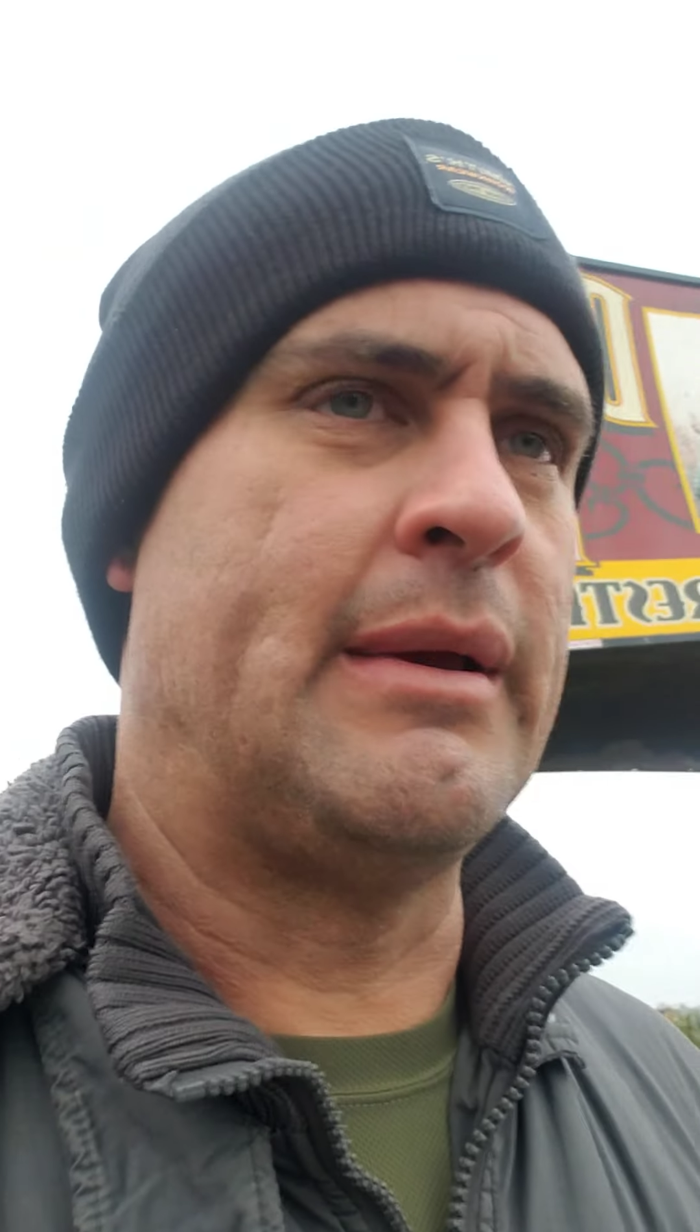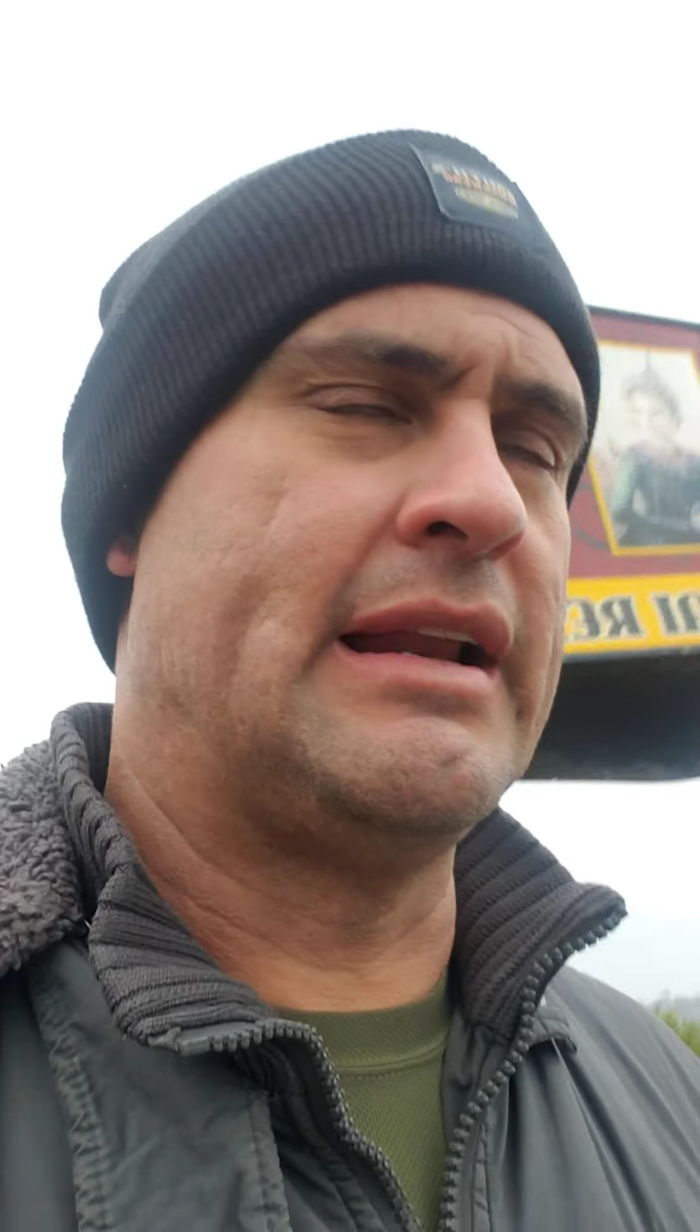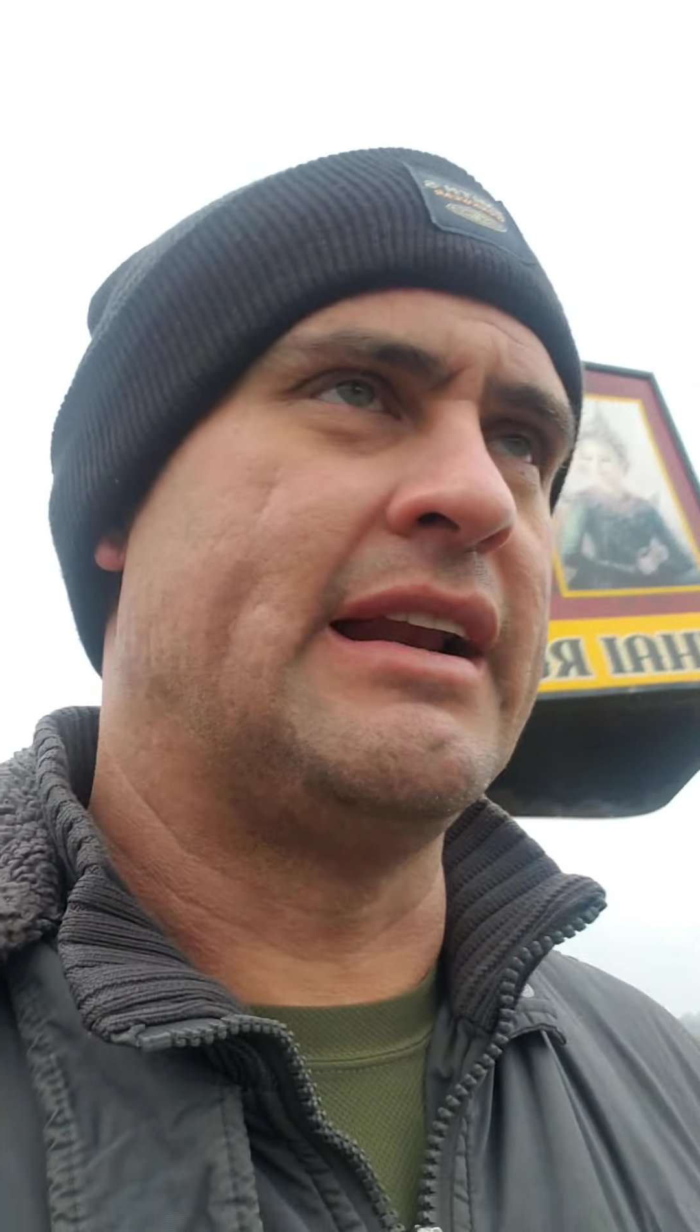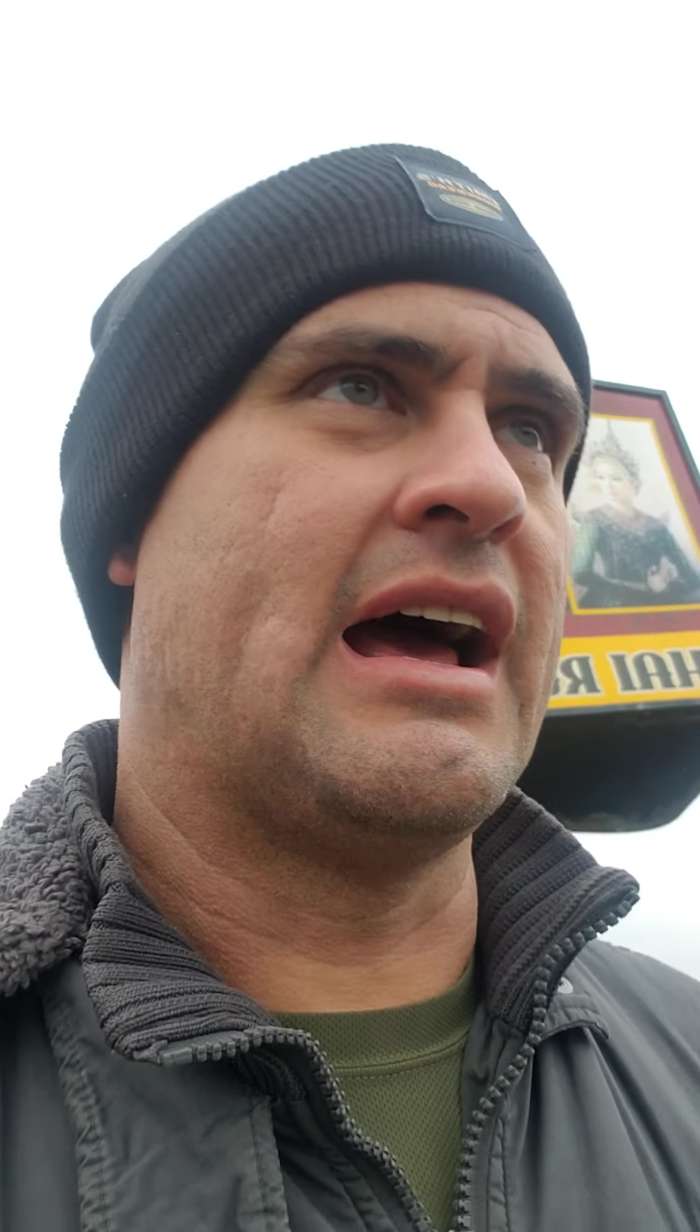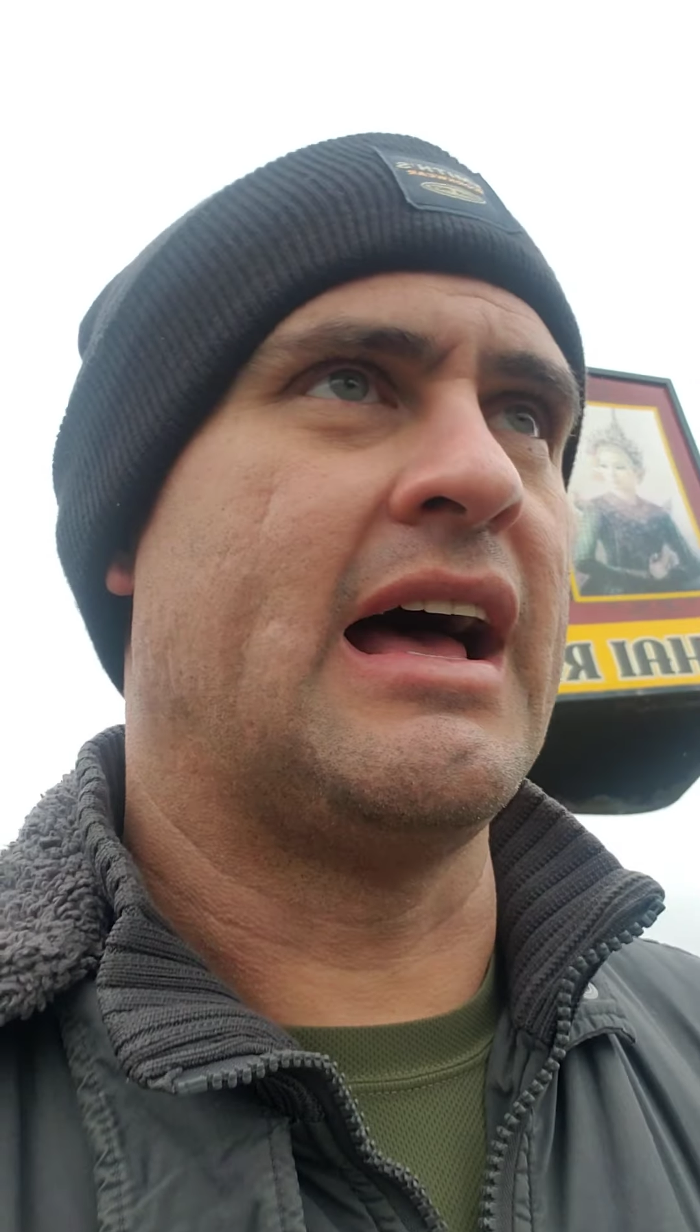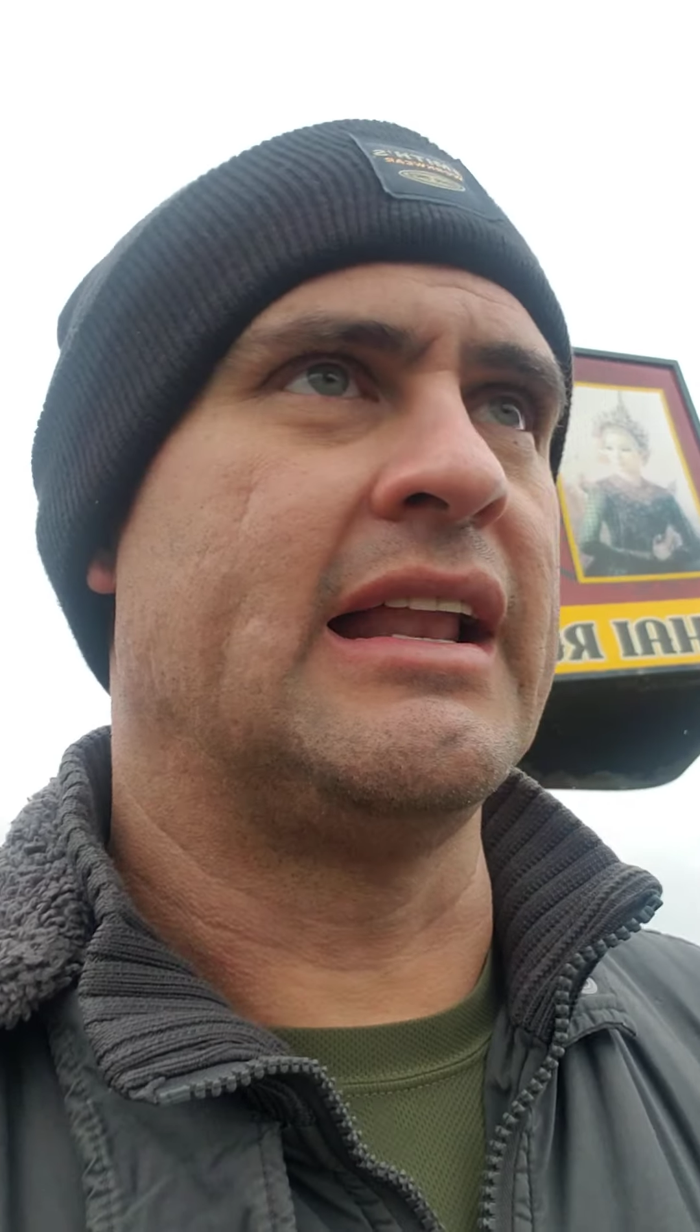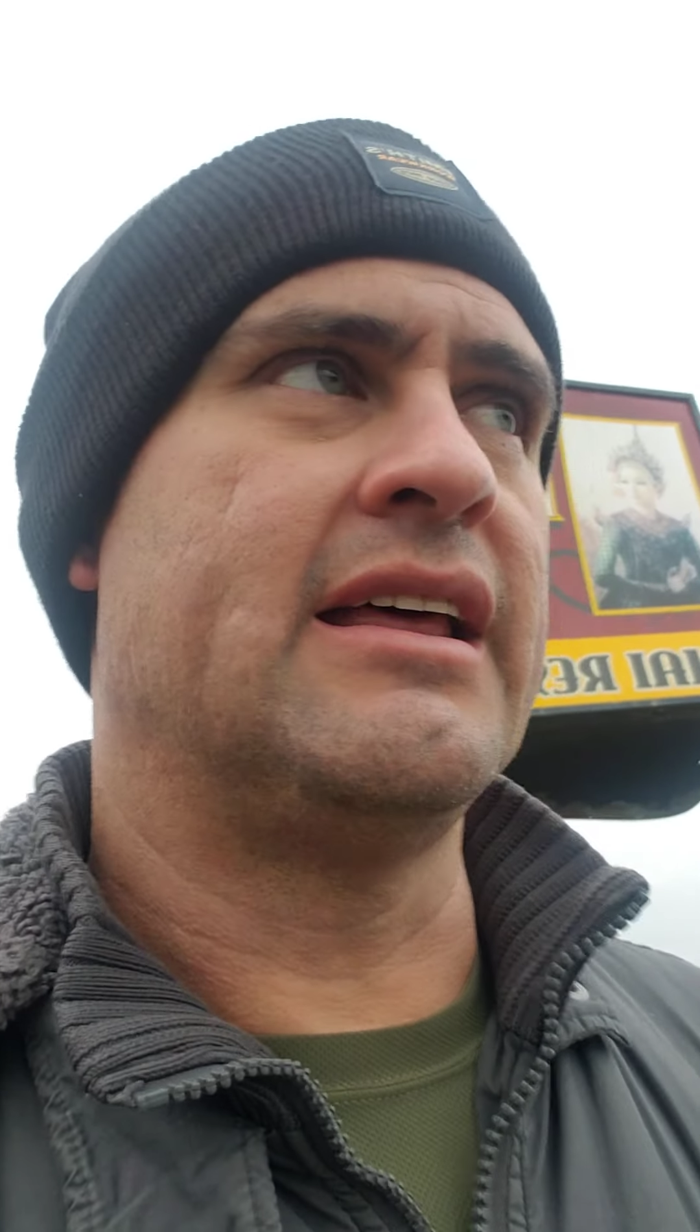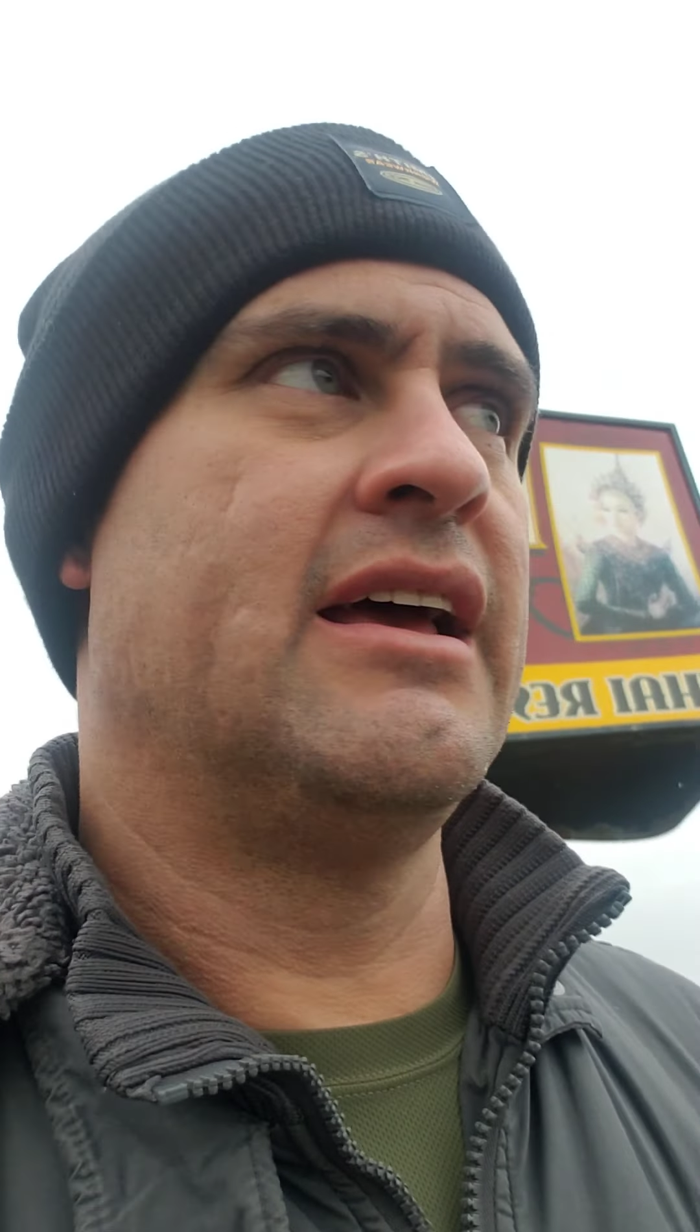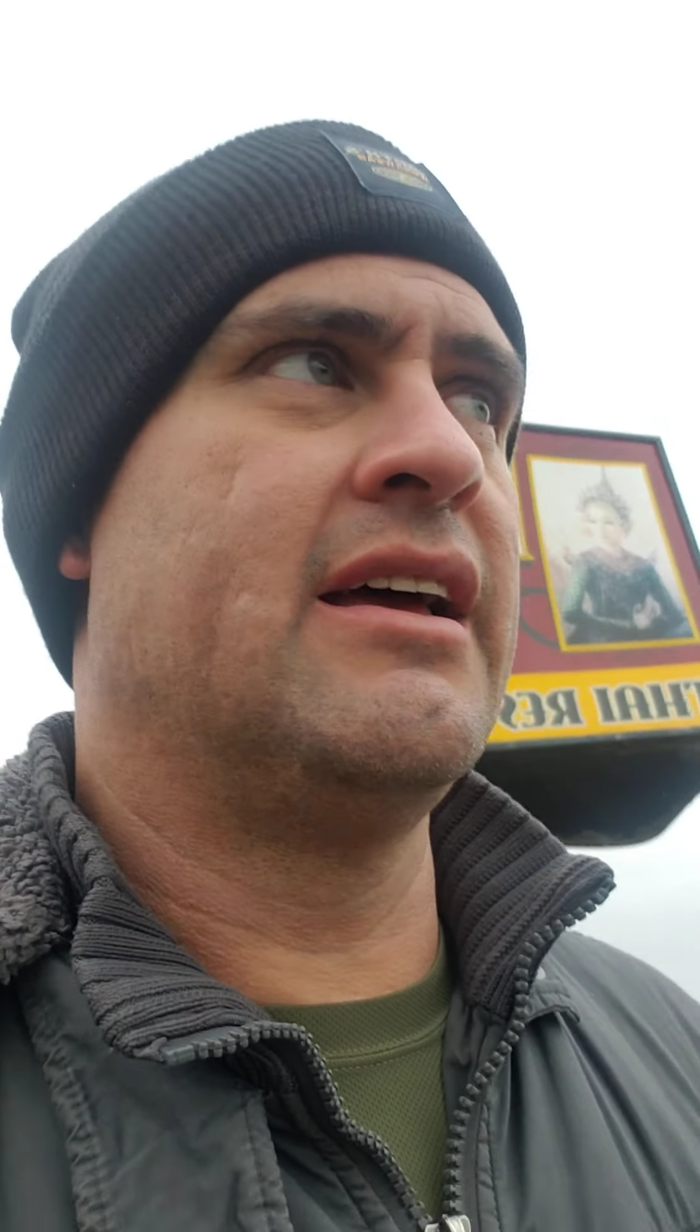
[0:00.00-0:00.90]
me to not